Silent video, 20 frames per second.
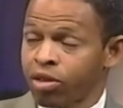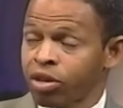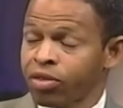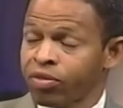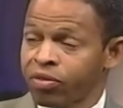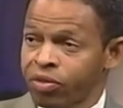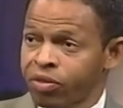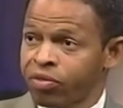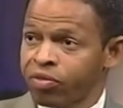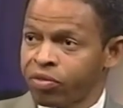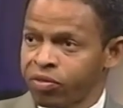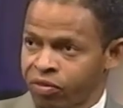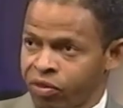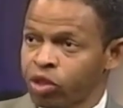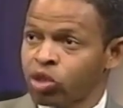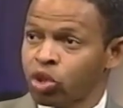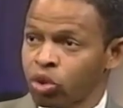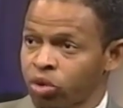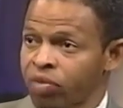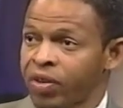
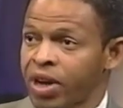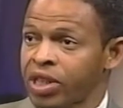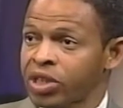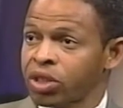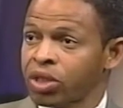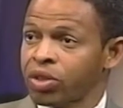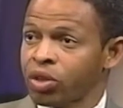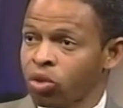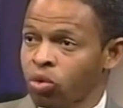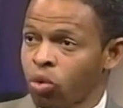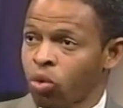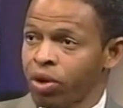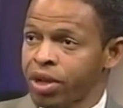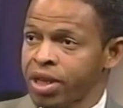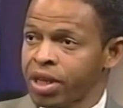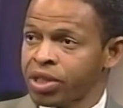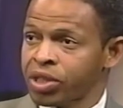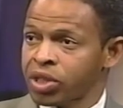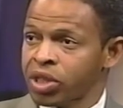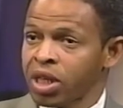Artificial device in the
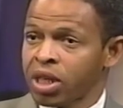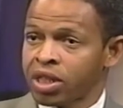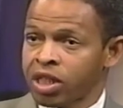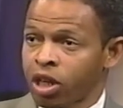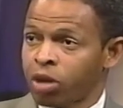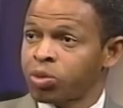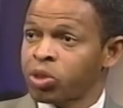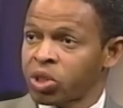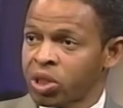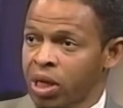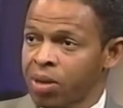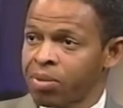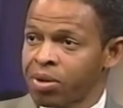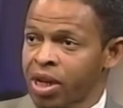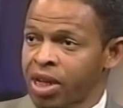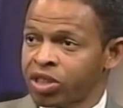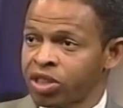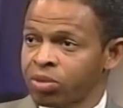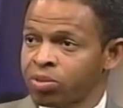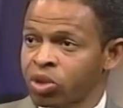corneas to help
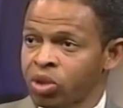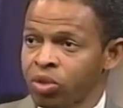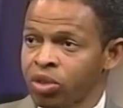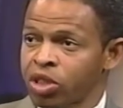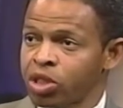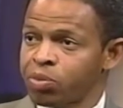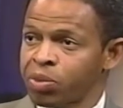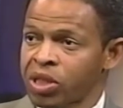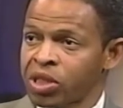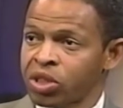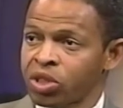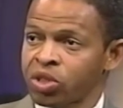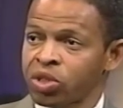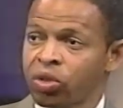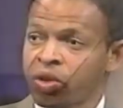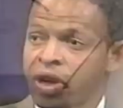stabilize them, so these patients